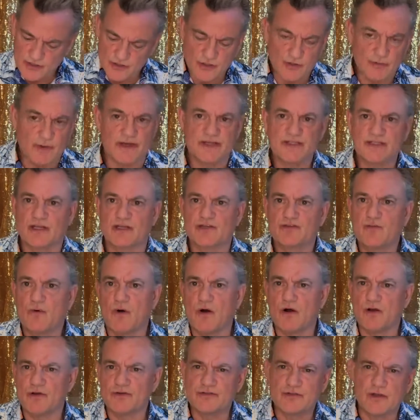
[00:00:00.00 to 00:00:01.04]
2x6
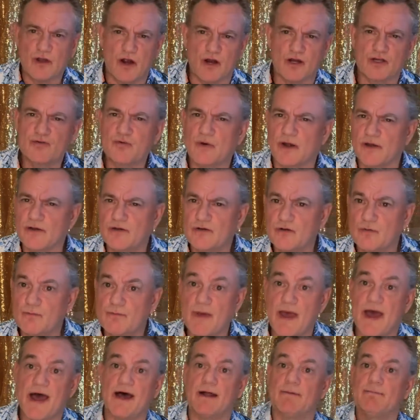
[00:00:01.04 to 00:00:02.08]
walls, R22
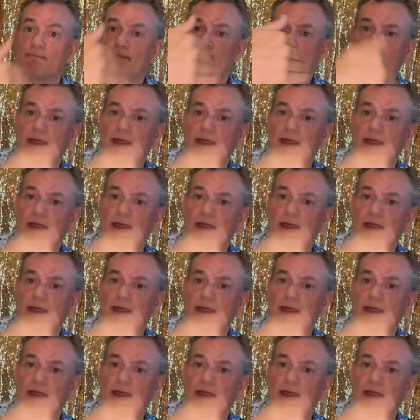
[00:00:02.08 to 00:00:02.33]
bat,